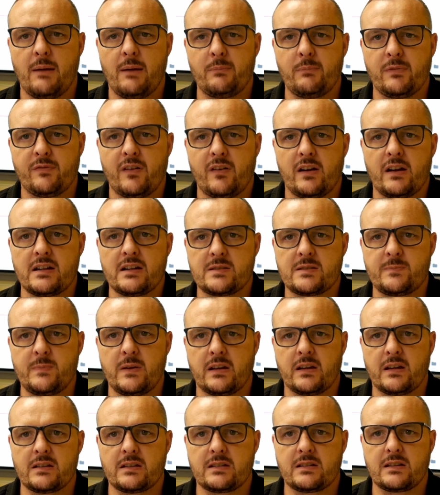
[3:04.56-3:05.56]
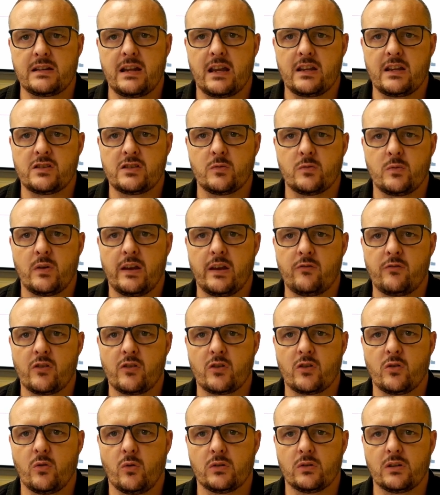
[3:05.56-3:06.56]
amplifier and speakers connected to a
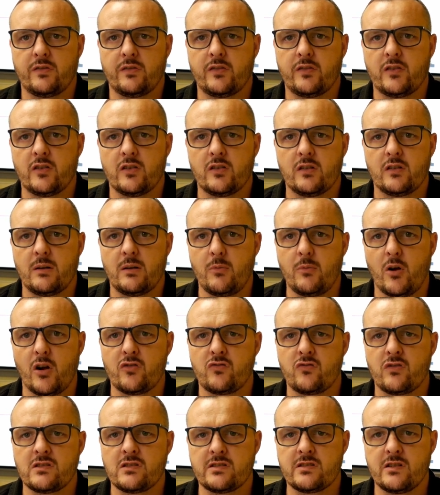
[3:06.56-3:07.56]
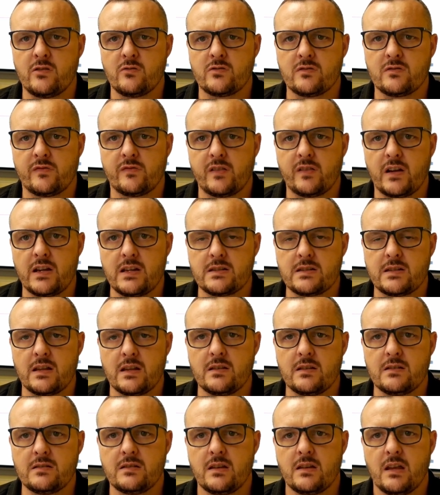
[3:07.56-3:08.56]
recorder for a monitoring solution, for
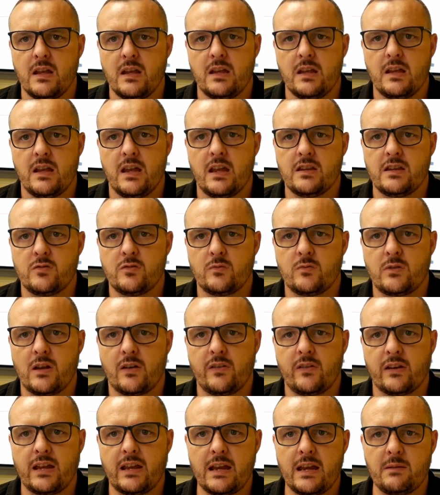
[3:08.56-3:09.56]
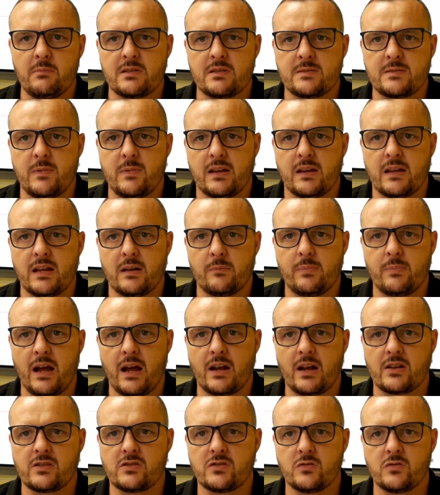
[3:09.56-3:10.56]
instance, is you'd have a cable speaker
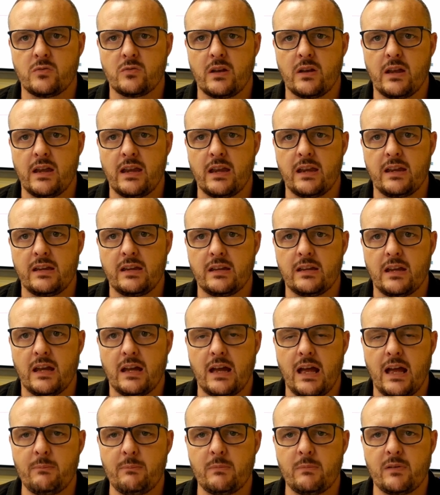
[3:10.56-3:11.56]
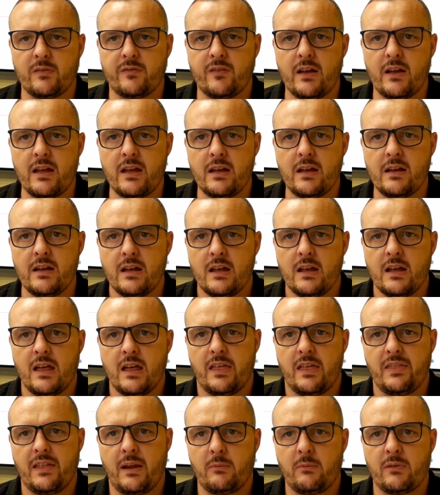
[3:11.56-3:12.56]
back to a amplifier.
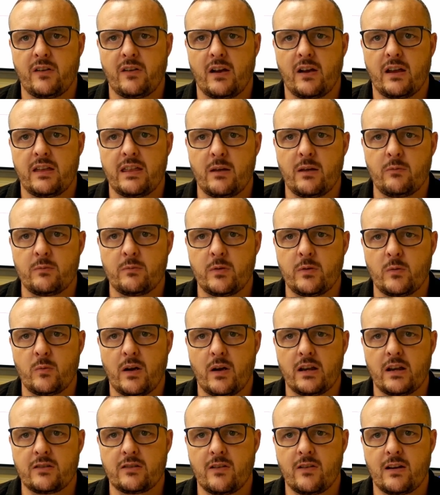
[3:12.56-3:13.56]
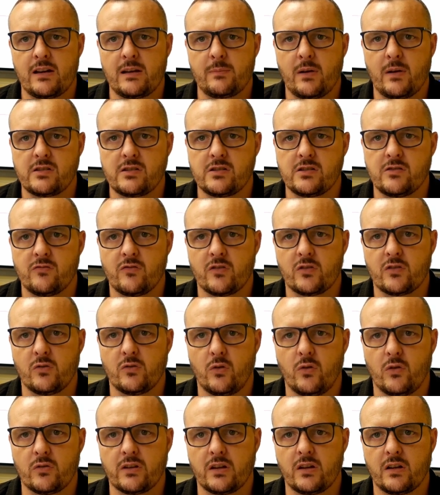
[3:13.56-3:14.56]
An amplifier then would be wired directly back to your
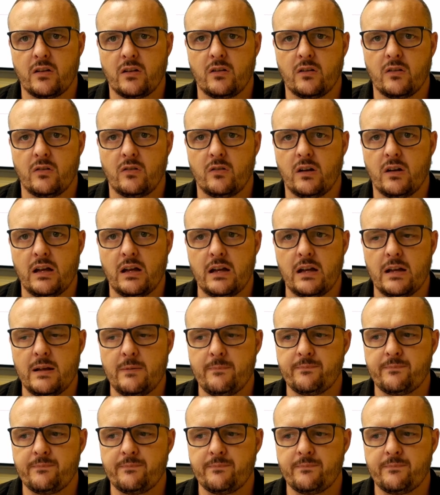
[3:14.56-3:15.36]
recorder or